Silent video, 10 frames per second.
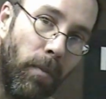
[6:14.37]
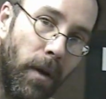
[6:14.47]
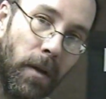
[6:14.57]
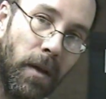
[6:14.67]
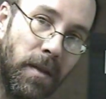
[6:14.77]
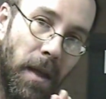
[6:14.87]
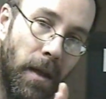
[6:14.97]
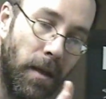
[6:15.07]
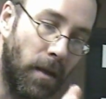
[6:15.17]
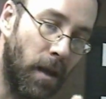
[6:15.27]
because then
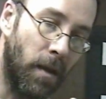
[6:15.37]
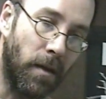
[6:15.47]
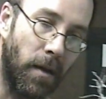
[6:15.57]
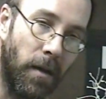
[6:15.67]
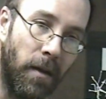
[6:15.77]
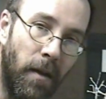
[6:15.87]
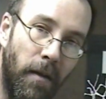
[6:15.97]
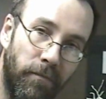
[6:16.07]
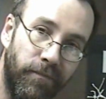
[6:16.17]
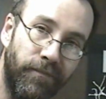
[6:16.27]
it
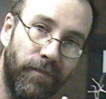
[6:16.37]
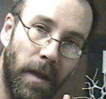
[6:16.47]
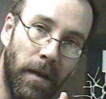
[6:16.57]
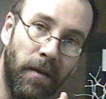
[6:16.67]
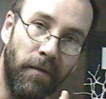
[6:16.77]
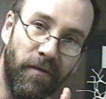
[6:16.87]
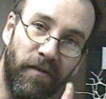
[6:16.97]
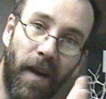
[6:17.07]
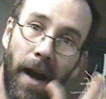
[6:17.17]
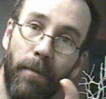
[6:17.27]

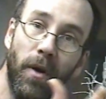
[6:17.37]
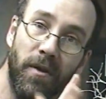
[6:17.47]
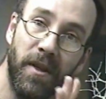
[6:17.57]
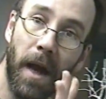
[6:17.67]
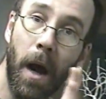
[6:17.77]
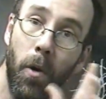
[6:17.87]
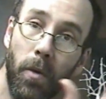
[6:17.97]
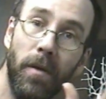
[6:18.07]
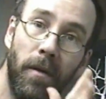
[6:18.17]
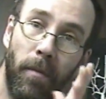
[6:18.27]
fibers out
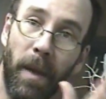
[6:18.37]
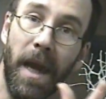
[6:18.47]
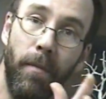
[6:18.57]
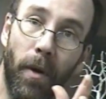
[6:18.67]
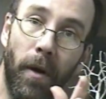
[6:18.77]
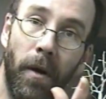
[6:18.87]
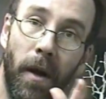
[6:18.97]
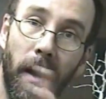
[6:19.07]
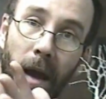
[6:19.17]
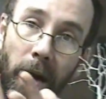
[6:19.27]
the paper
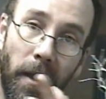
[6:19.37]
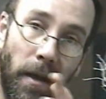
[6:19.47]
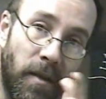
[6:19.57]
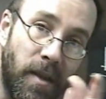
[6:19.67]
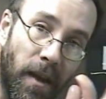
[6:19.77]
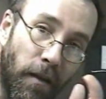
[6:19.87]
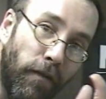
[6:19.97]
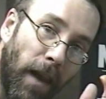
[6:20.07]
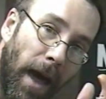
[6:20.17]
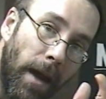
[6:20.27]
and it'll stick
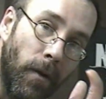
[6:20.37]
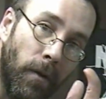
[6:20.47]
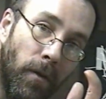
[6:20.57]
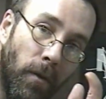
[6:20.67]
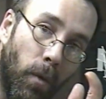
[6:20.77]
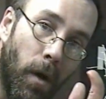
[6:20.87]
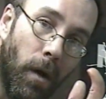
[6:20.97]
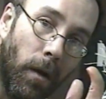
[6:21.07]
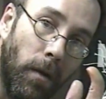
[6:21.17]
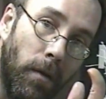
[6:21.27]
flatter to the wall.
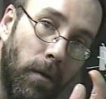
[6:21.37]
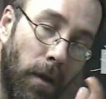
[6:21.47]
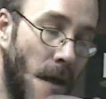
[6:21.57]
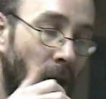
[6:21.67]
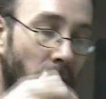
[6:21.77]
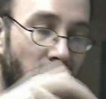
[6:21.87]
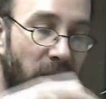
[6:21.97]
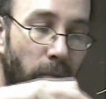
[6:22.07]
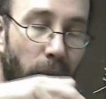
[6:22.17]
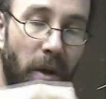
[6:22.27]
Okay, same
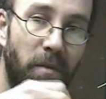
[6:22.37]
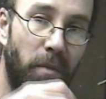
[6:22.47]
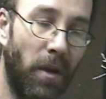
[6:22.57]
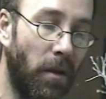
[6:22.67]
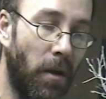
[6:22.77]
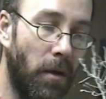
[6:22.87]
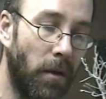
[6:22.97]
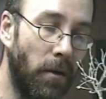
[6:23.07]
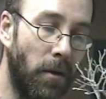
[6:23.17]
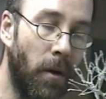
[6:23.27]
principle along
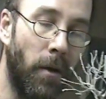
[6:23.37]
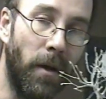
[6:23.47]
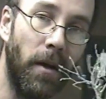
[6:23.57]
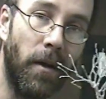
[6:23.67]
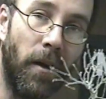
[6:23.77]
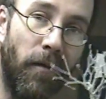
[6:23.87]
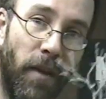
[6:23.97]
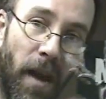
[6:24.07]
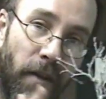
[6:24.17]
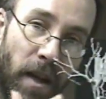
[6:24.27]
on here. If you have a
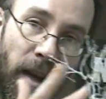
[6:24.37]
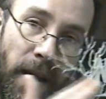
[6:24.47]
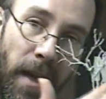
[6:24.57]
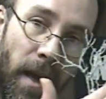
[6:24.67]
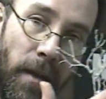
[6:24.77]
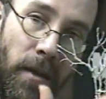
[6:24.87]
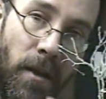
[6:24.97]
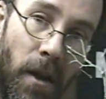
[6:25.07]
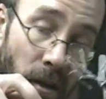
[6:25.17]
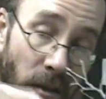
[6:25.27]
cut edge,
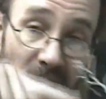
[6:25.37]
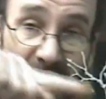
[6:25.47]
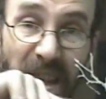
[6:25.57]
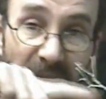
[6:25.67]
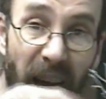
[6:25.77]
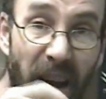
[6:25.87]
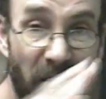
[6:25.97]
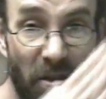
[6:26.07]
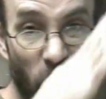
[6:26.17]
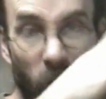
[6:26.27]
you'll see that
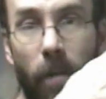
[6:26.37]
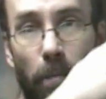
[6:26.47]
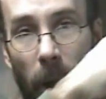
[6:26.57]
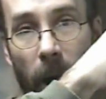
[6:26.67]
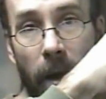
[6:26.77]
sharp line